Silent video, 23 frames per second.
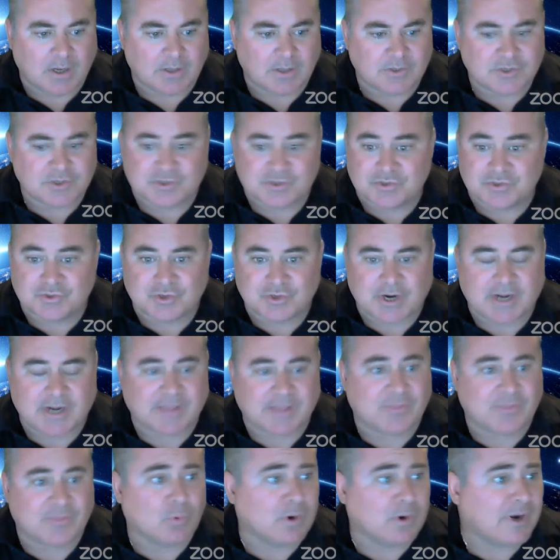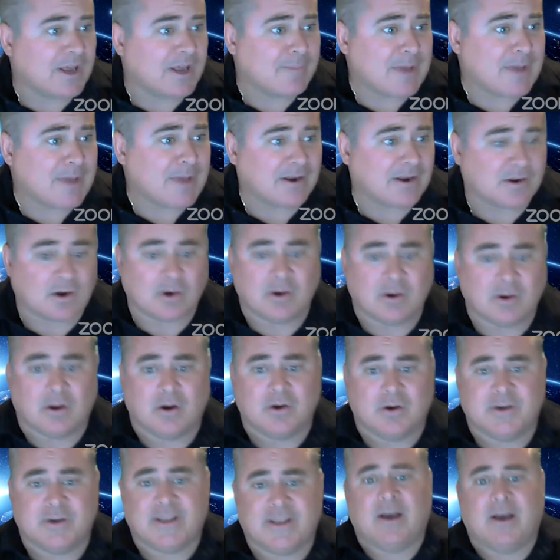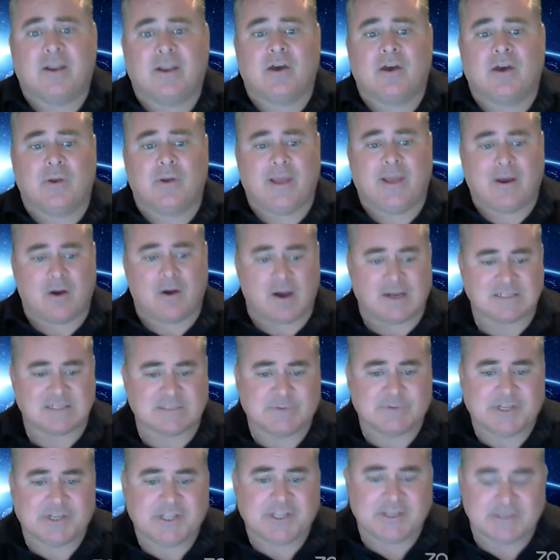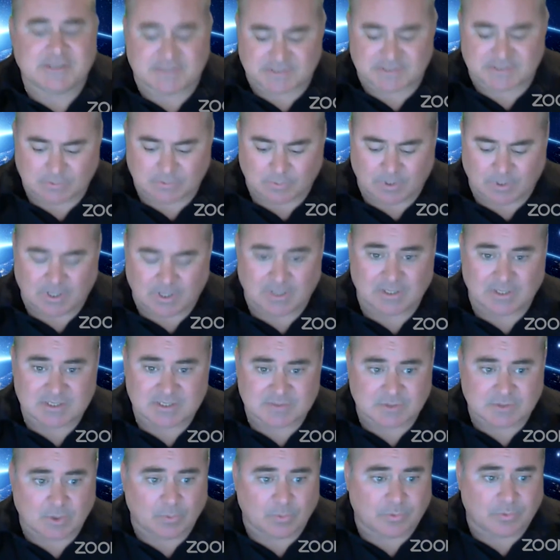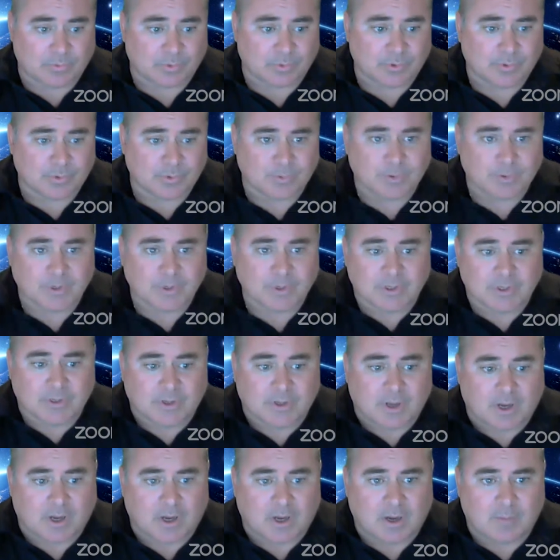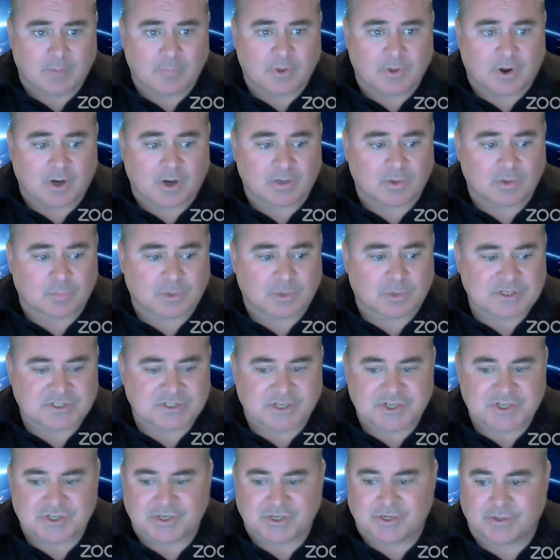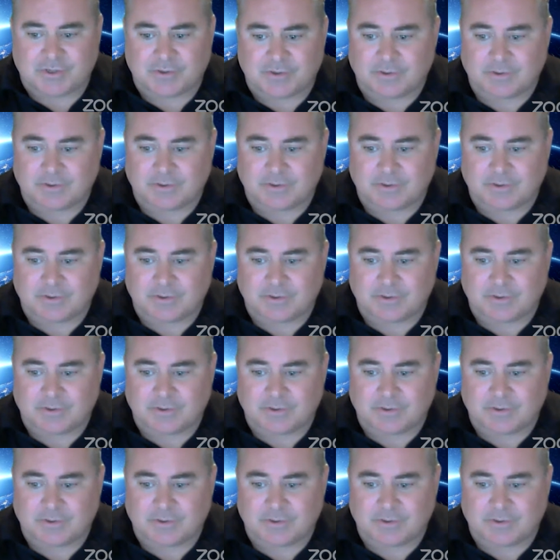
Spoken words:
just trying to get the word out about Cardano and how awesome it is. So let's go through our little presentation here.